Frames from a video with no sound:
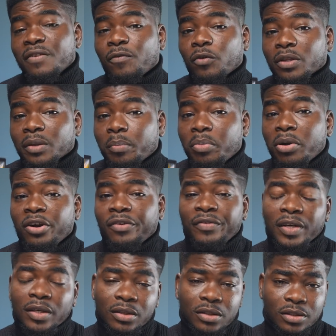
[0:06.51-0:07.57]
for the
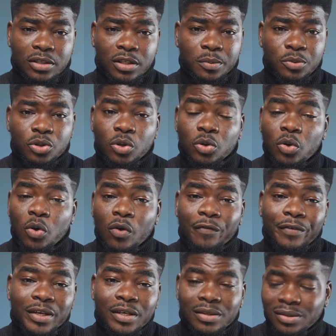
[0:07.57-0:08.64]
perfect description of
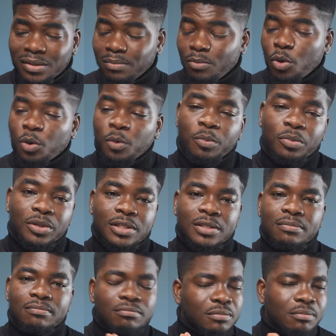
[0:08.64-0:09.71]
a small
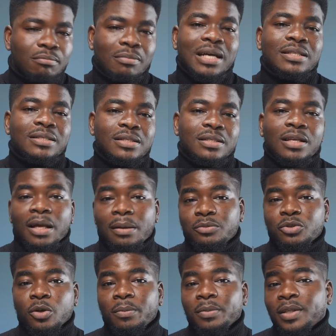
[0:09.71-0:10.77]
but mighty
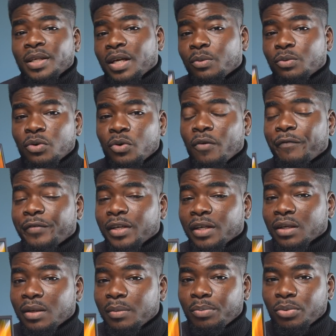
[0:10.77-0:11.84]
laptop, then I would
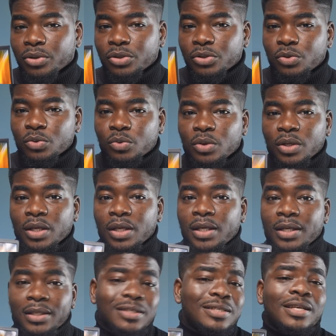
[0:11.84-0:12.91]
conveniently point you
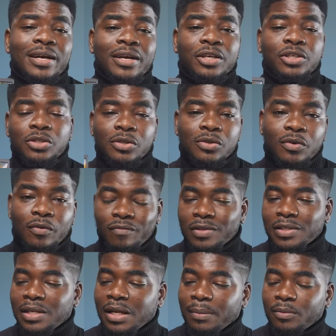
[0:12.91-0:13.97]
in the direction of
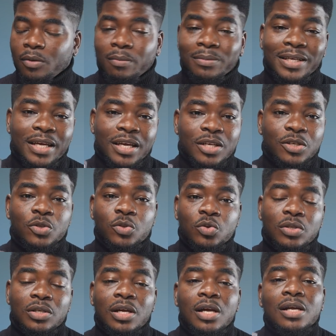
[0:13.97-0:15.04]
this laptop, the
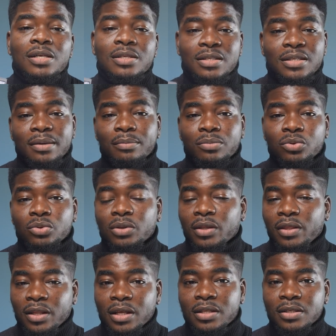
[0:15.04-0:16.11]
ASUS Zenbook
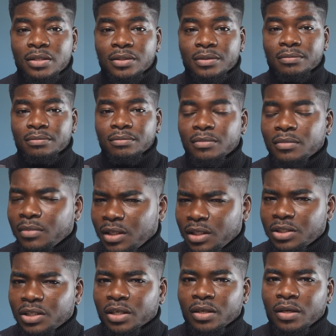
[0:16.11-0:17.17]
13. Let's
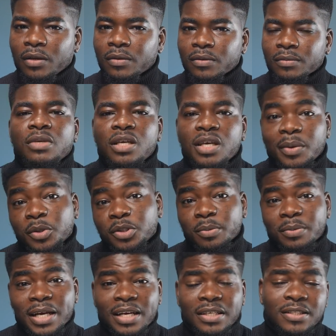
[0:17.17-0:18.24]
check it out. Hey, what's
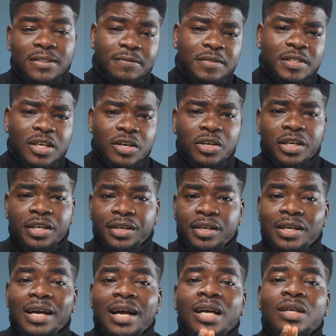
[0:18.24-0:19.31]
up guys, Fisayo
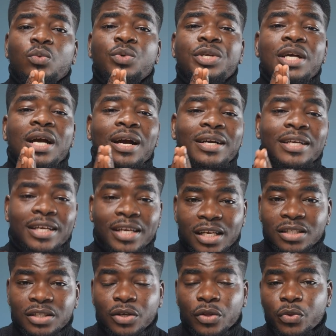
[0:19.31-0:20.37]
here, and we are
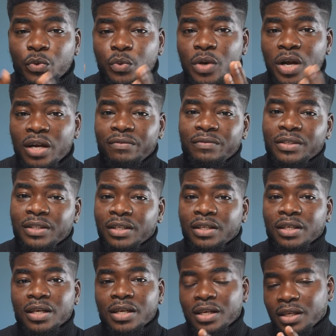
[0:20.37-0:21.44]
getting through
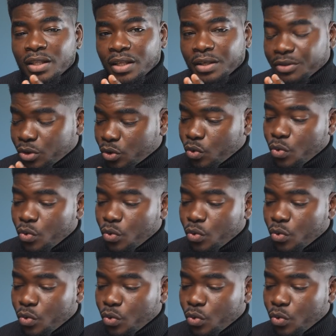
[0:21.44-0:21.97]
everything there is to